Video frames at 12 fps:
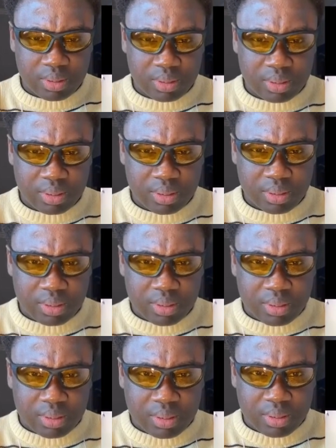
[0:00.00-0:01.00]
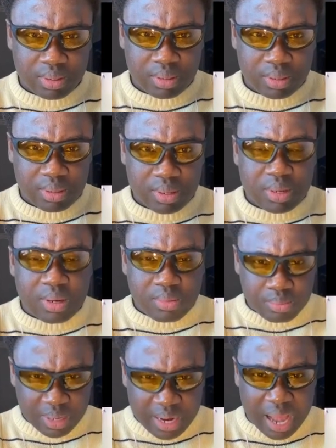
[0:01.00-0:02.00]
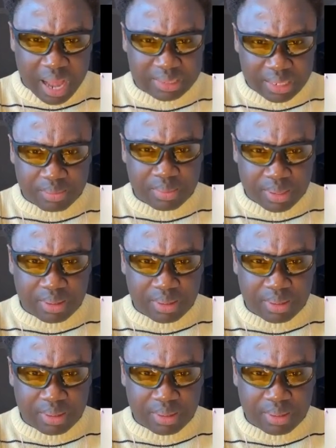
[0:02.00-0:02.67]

Yeah, near. Yeah. Oh, okay.